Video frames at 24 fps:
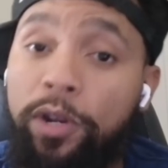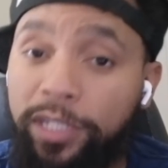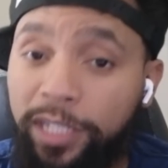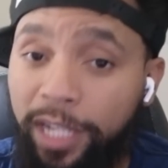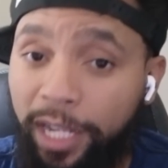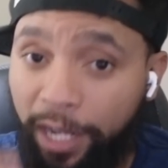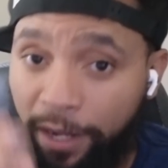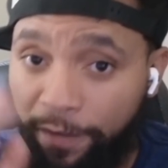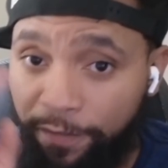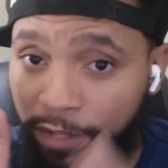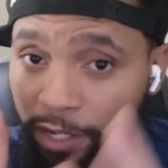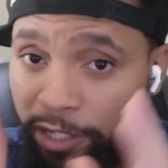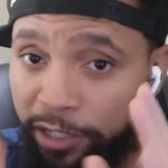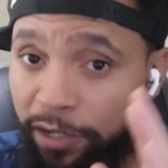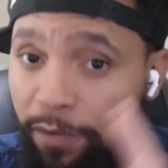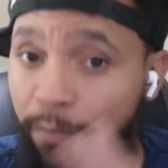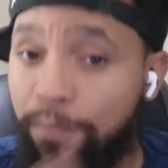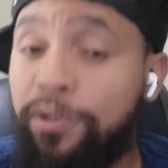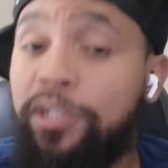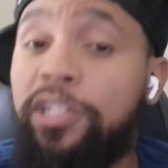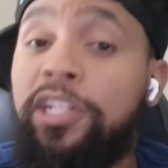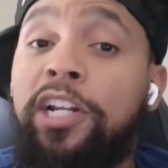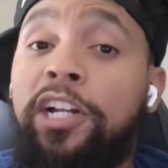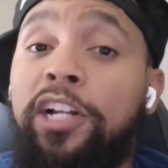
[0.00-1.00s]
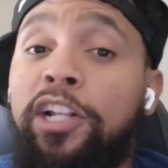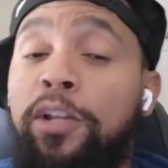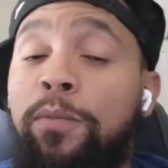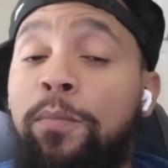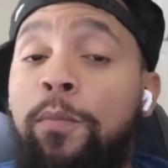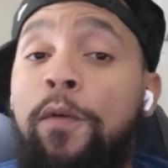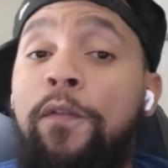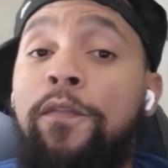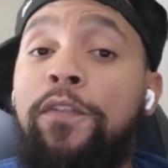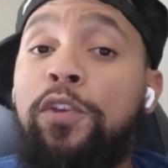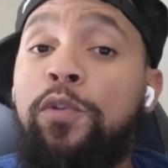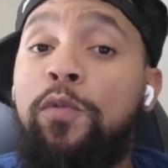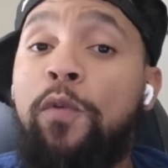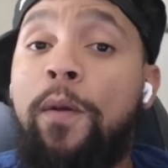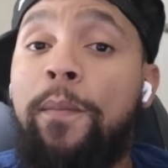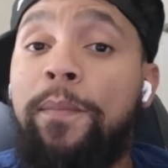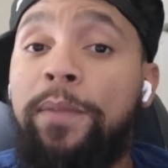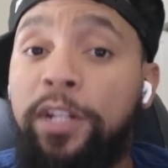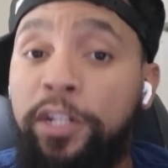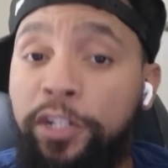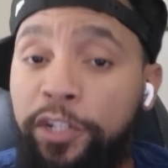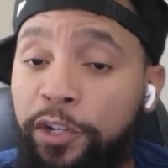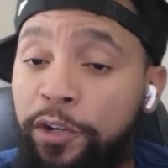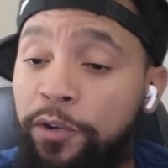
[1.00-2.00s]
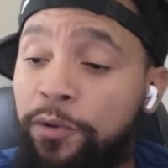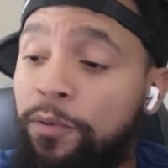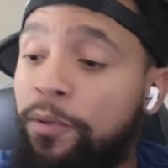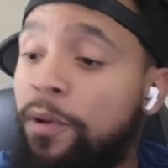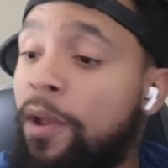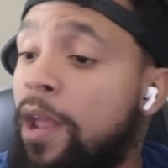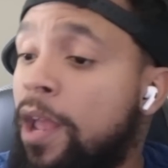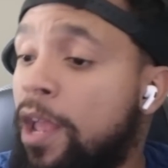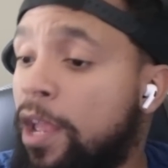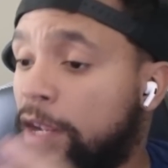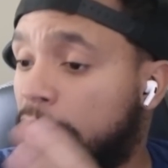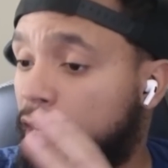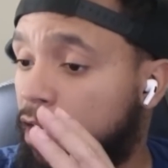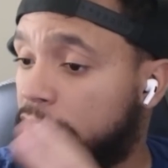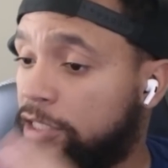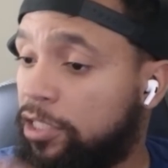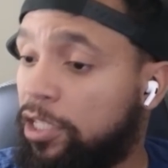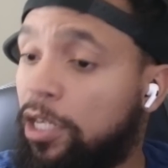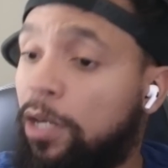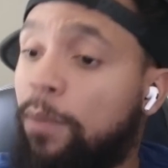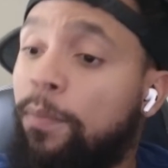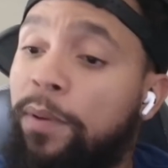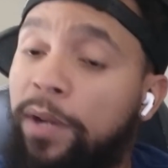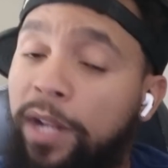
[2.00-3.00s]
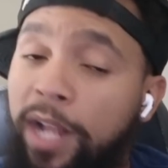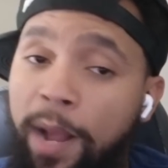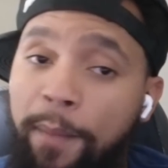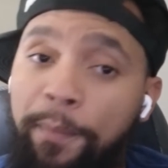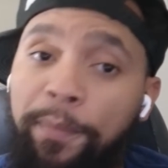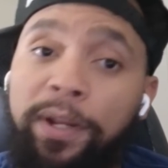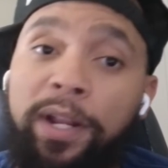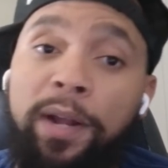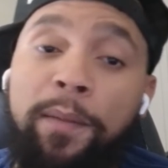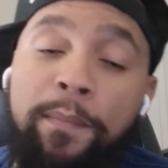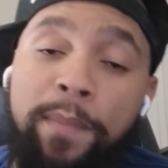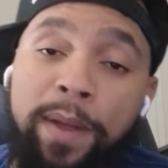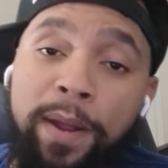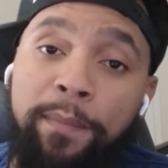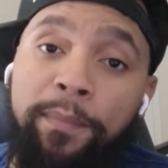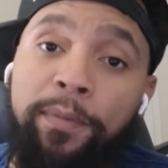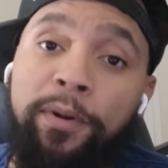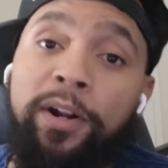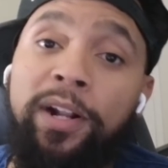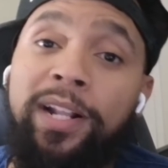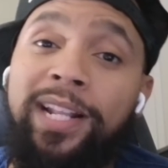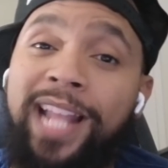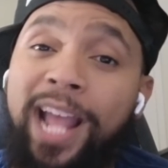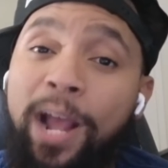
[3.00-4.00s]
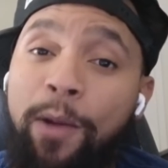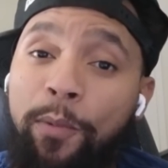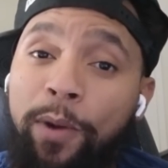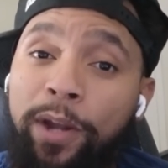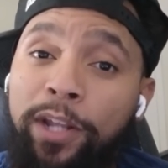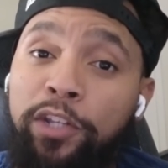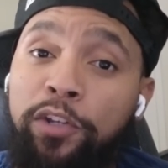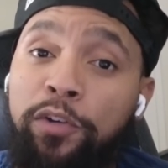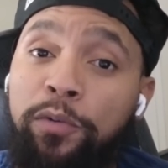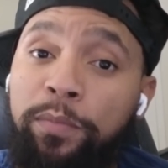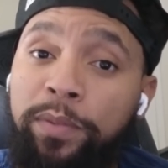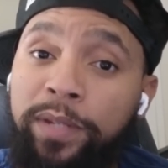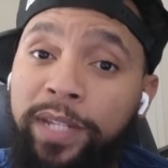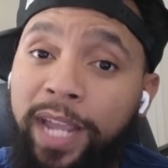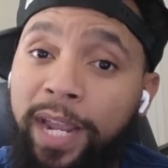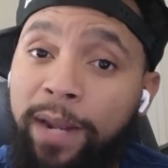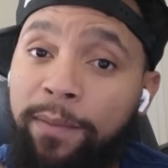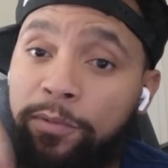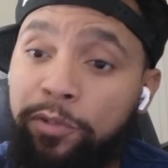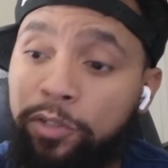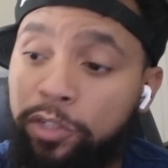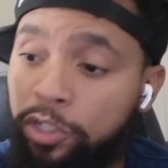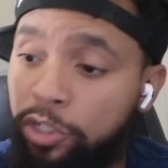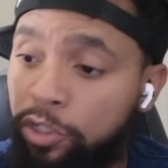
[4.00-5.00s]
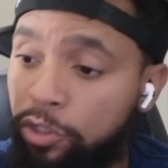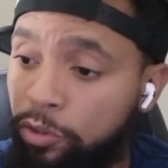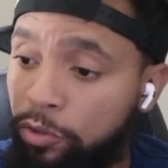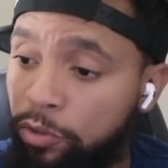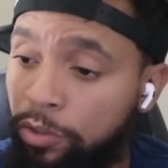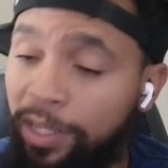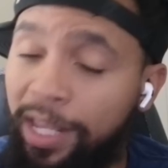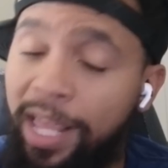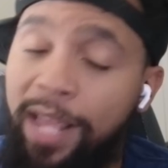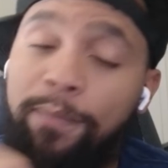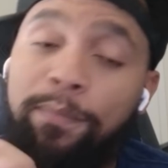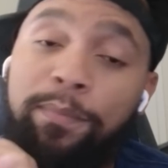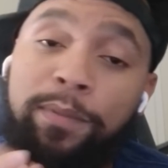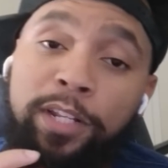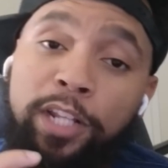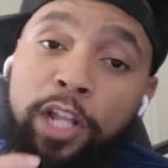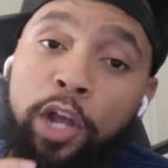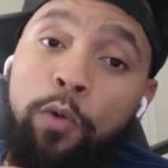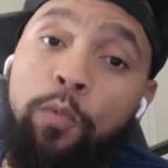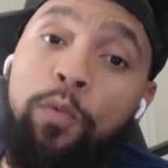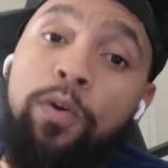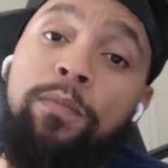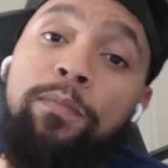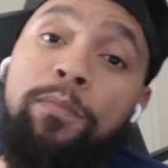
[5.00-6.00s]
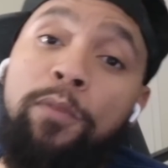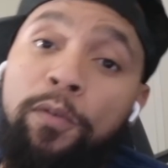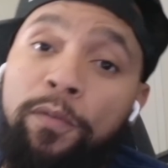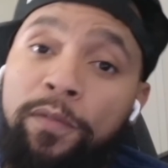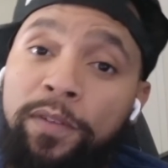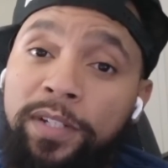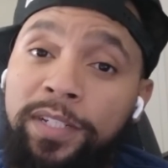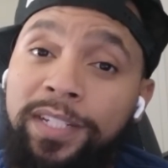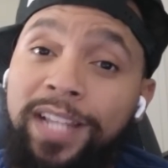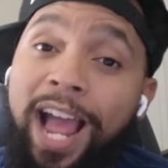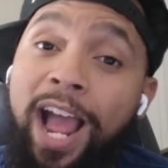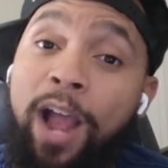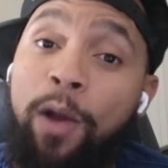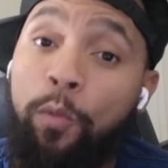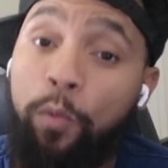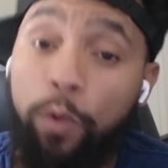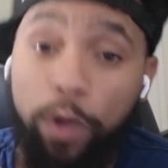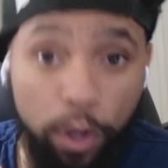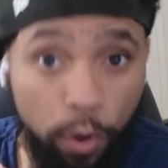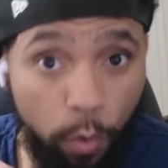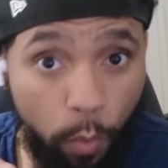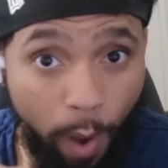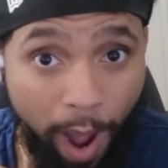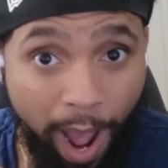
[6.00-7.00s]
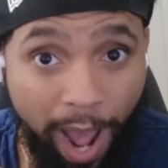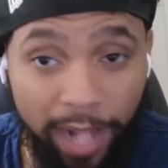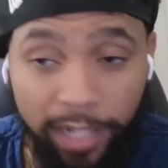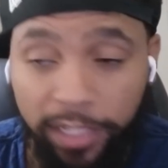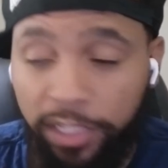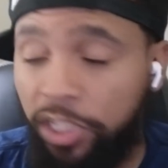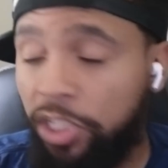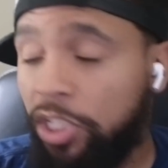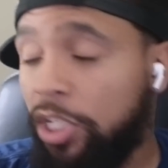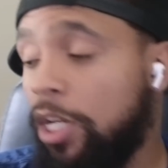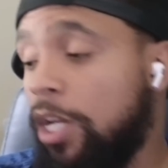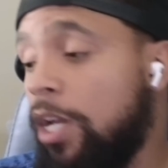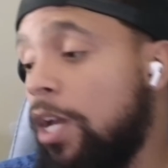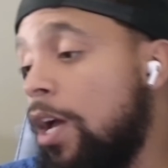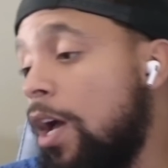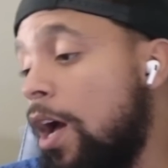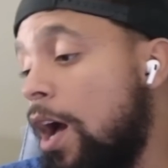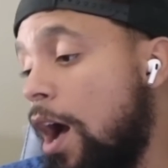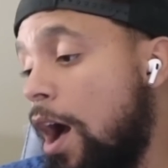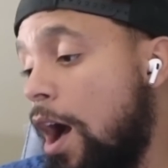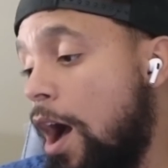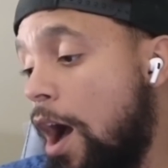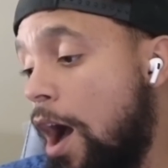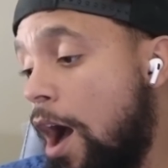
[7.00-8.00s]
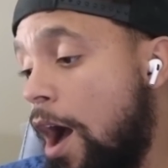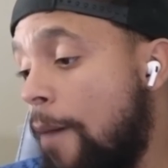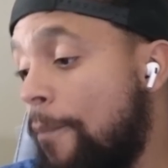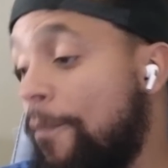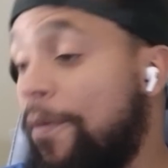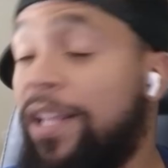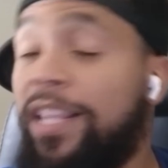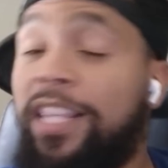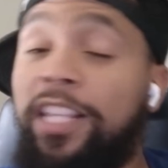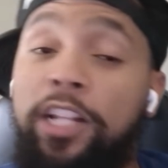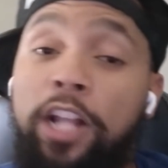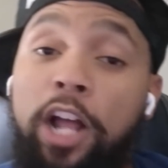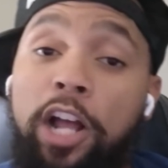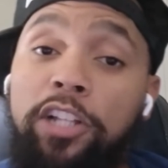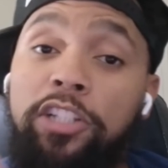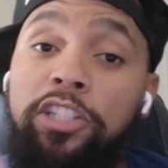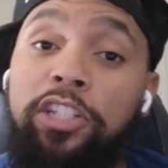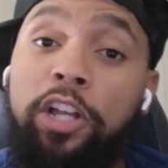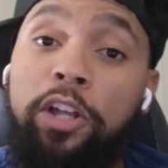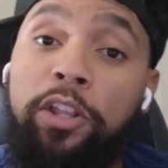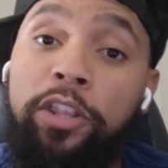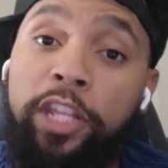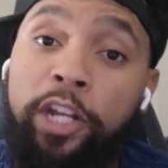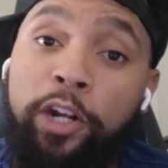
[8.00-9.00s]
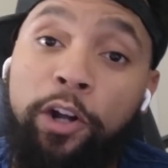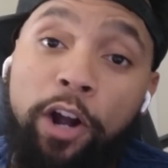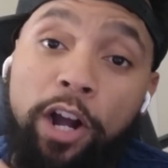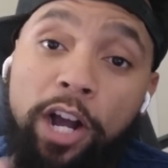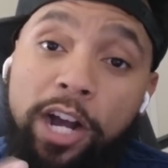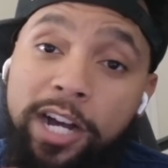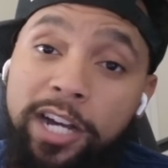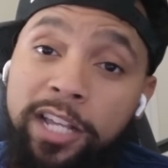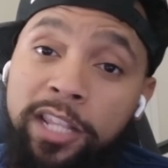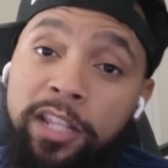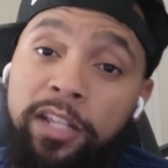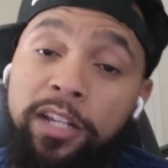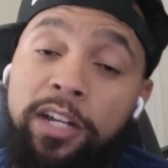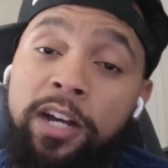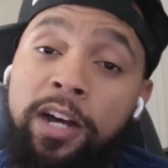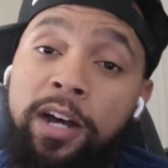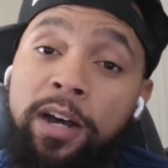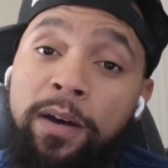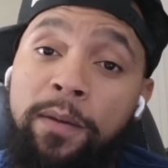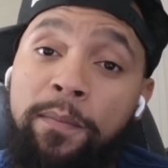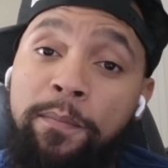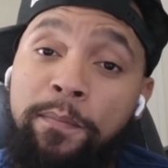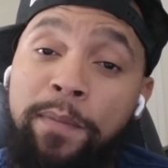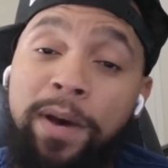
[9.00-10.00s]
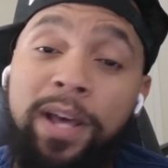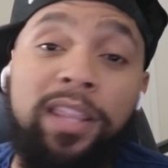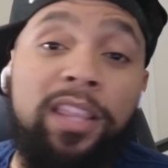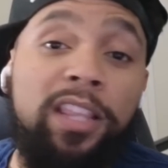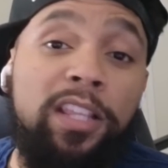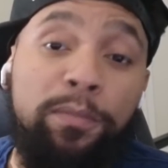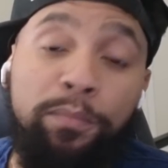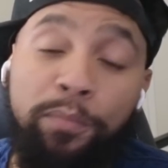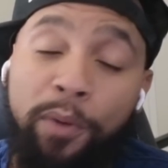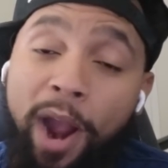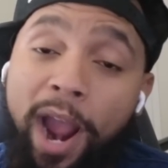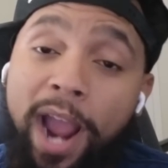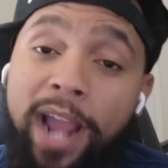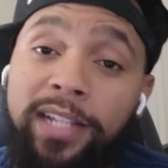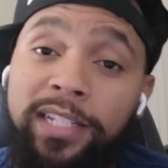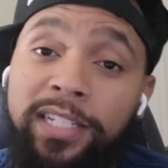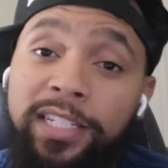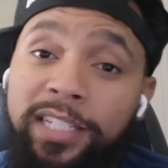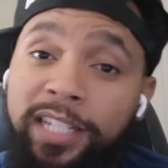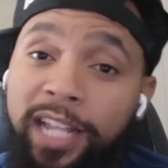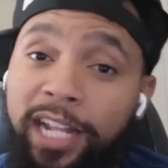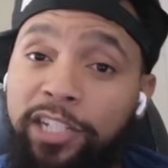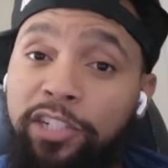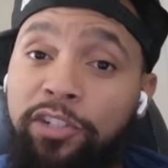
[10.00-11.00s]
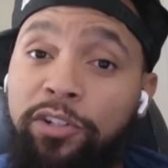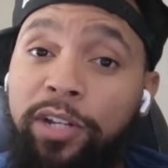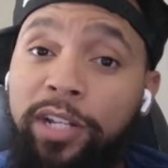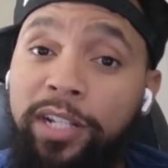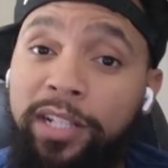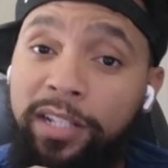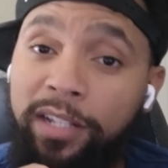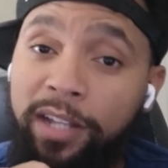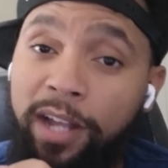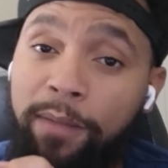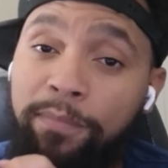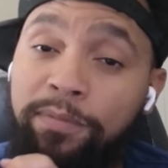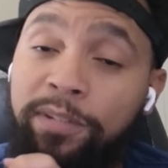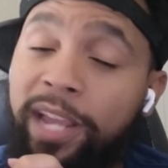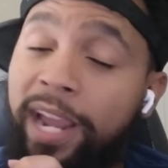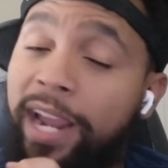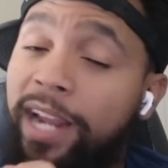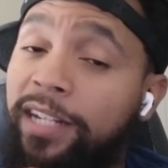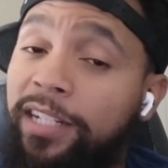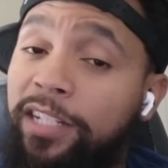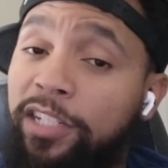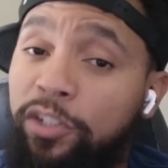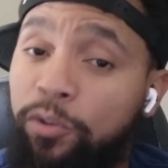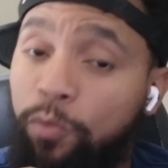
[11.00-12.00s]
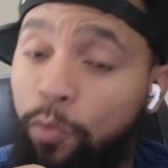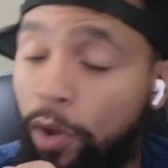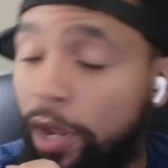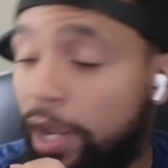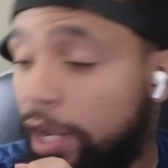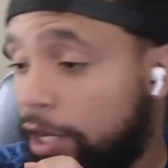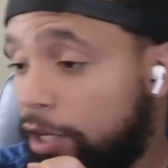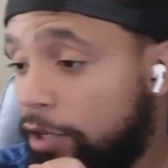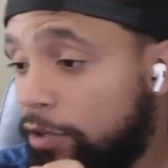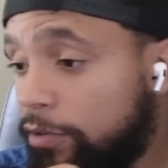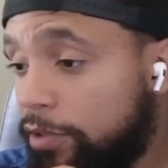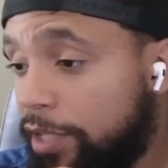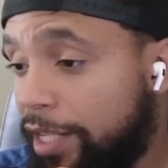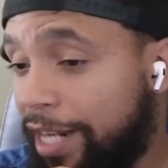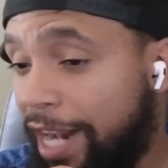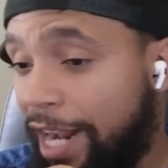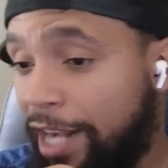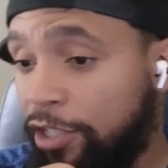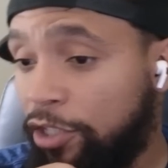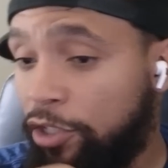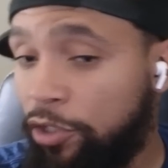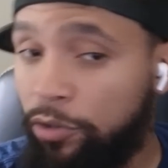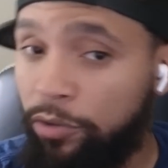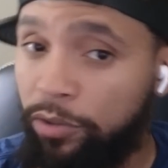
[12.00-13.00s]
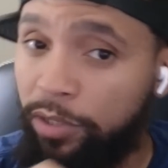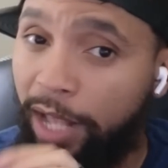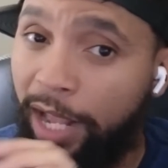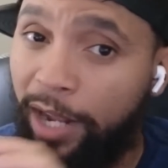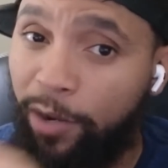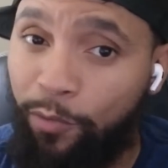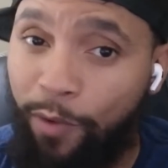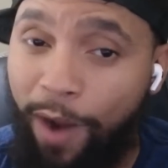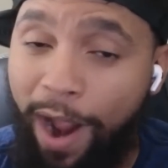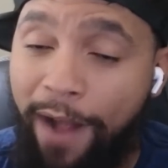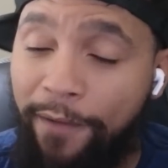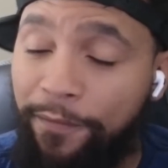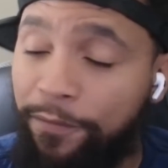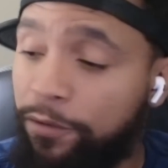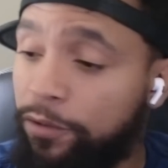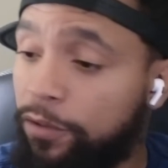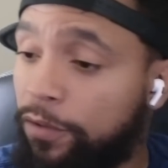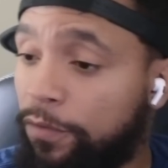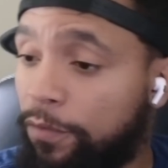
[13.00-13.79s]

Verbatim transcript: Like, if there's a particular movie you want me to do, consider becoming a member, and that way you'll be able to let me know what movies I will watch. And then also there are other, monthly prizes that you get to obtain as well that I do, like raffles